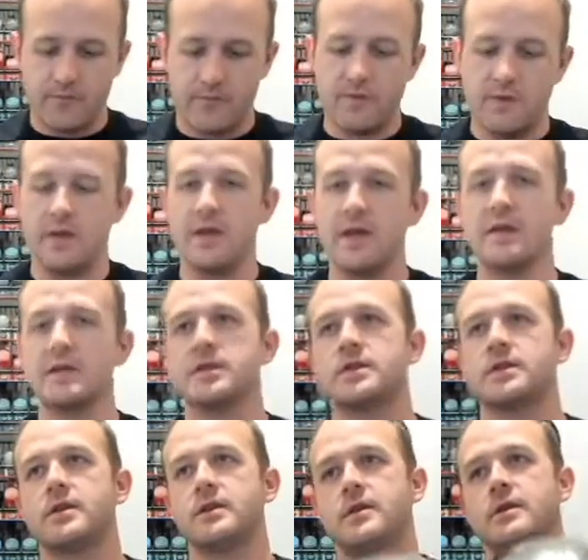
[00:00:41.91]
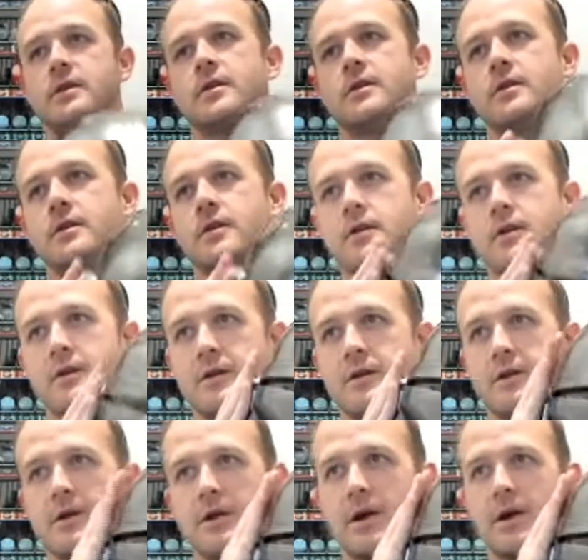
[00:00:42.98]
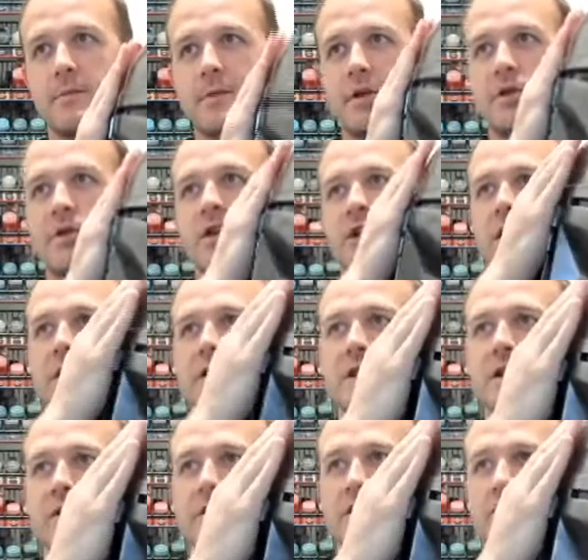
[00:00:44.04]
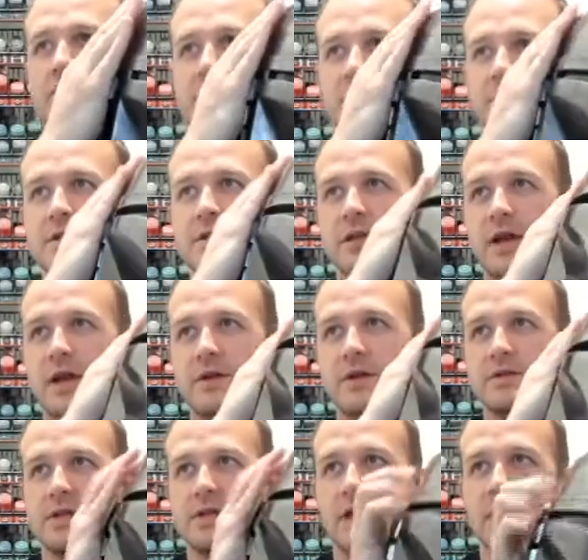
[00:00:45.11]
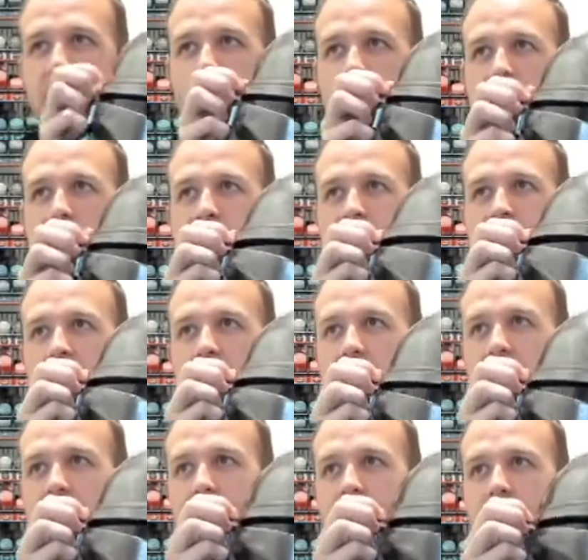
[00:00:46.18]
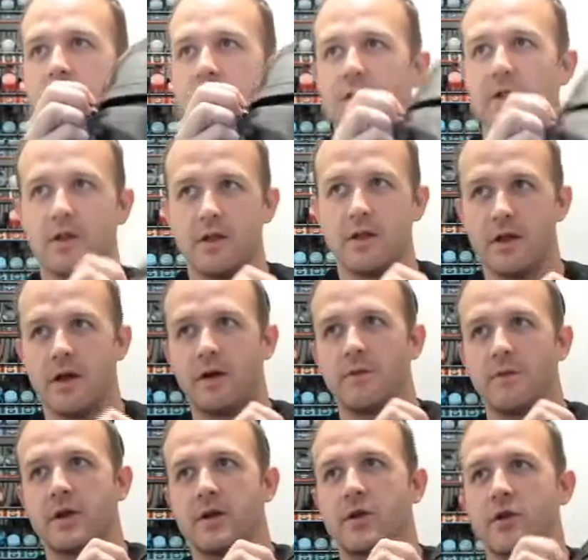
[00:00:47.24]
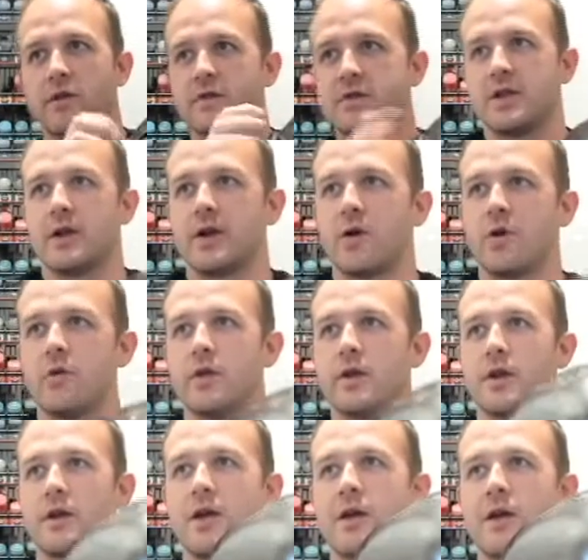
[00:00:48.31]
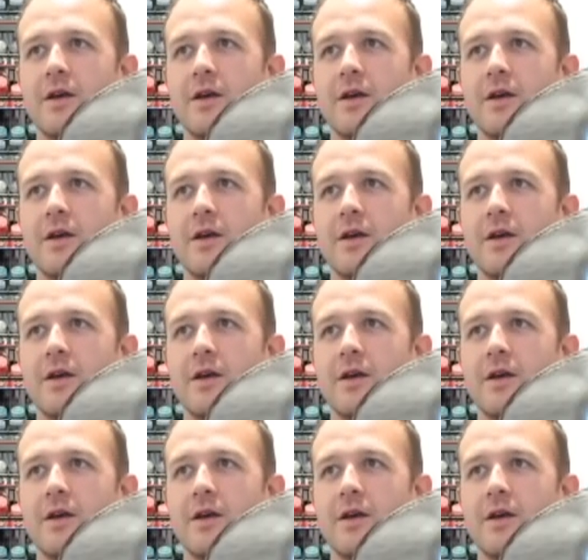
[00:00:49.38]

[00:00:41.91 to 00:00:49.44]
This, I mean, you can already tell it's just outstanding. It's just awesome. I'm like nervous to like hold it.